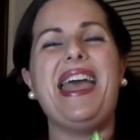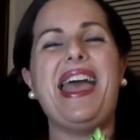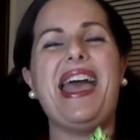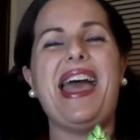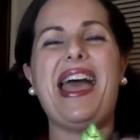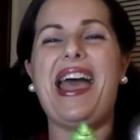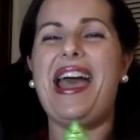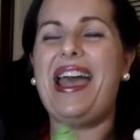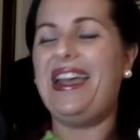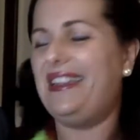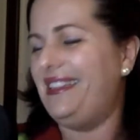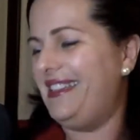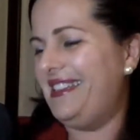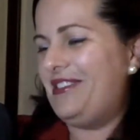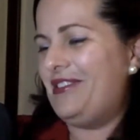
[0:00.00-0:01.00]

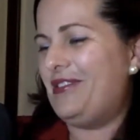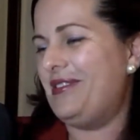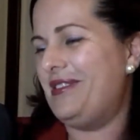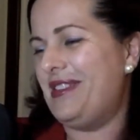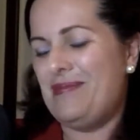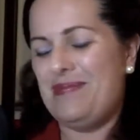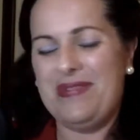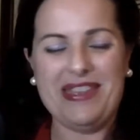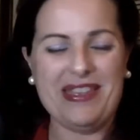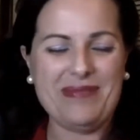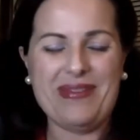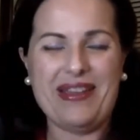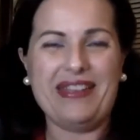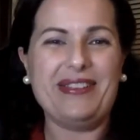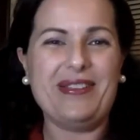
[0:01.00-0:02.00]
And the PJ
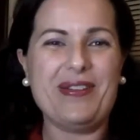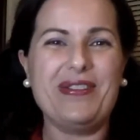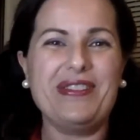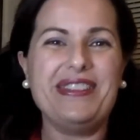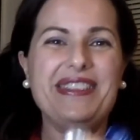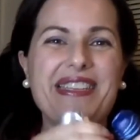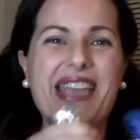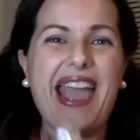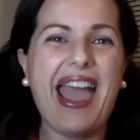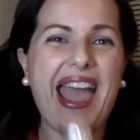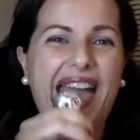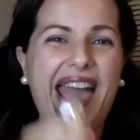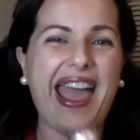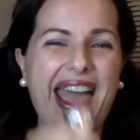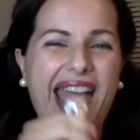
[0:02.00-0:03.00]
Masks go,
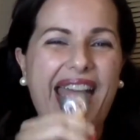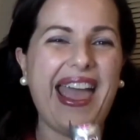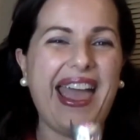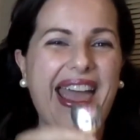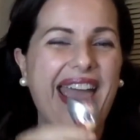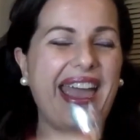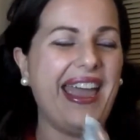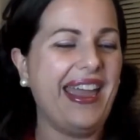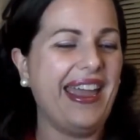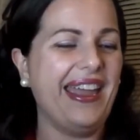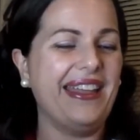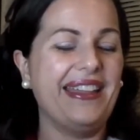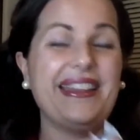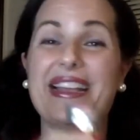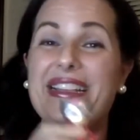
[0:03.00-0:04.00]

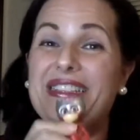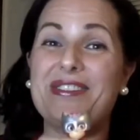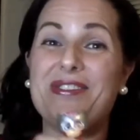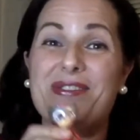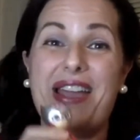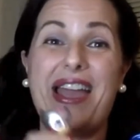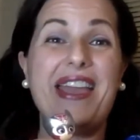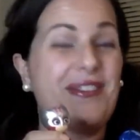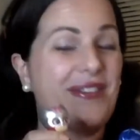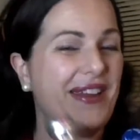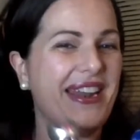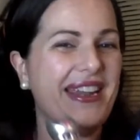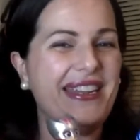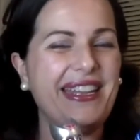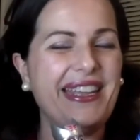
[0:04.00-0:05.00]
yeah, that's a great
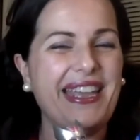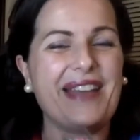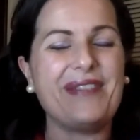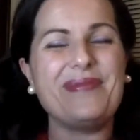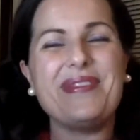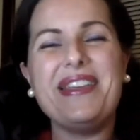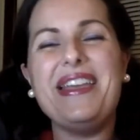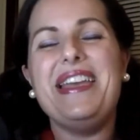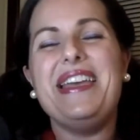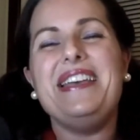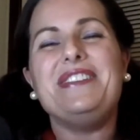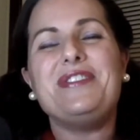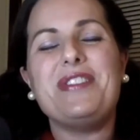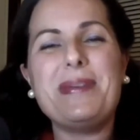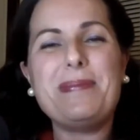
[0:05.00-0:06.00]
idea.
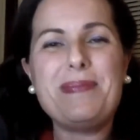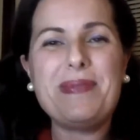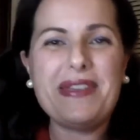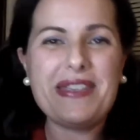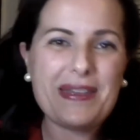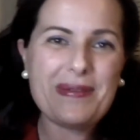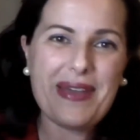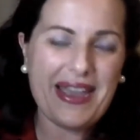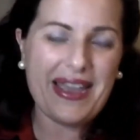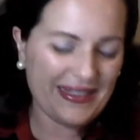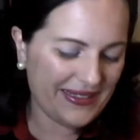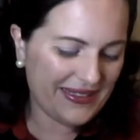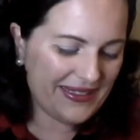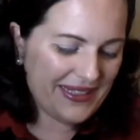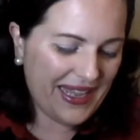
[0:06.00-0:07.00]
So the PJ
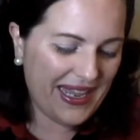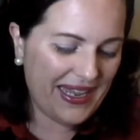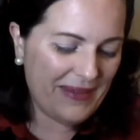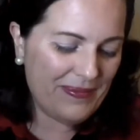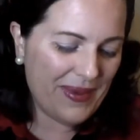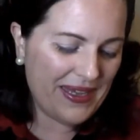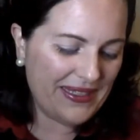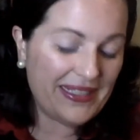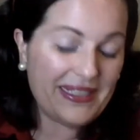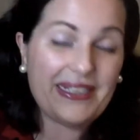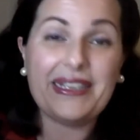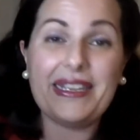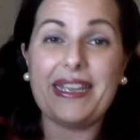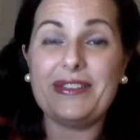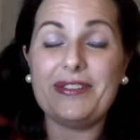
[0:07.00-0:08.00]
Masks, they
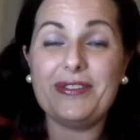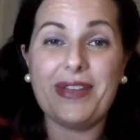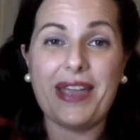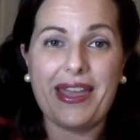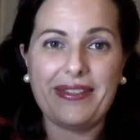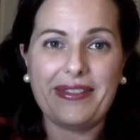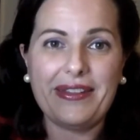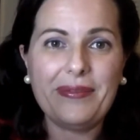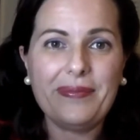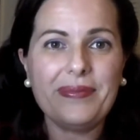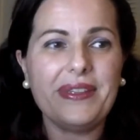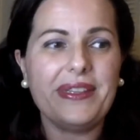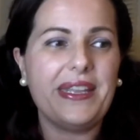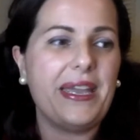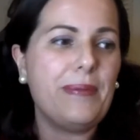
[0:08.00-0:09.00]
basically get together,
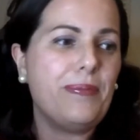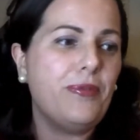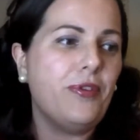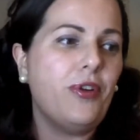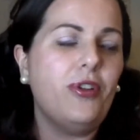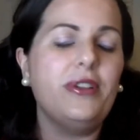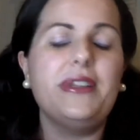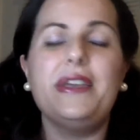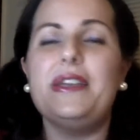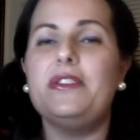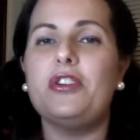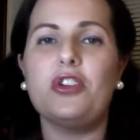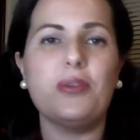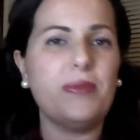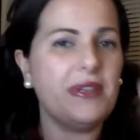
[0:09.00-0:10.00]
they put all the
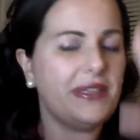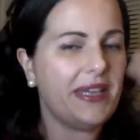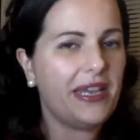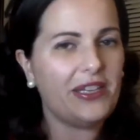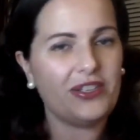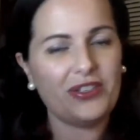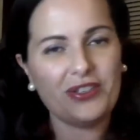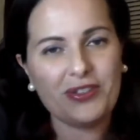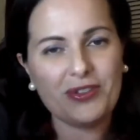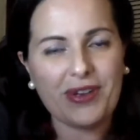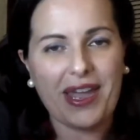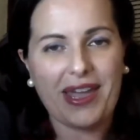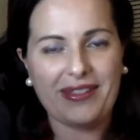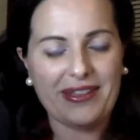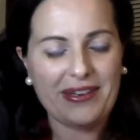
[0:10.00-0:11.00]
documentation
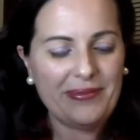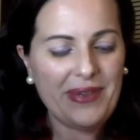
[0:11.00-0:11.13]
together,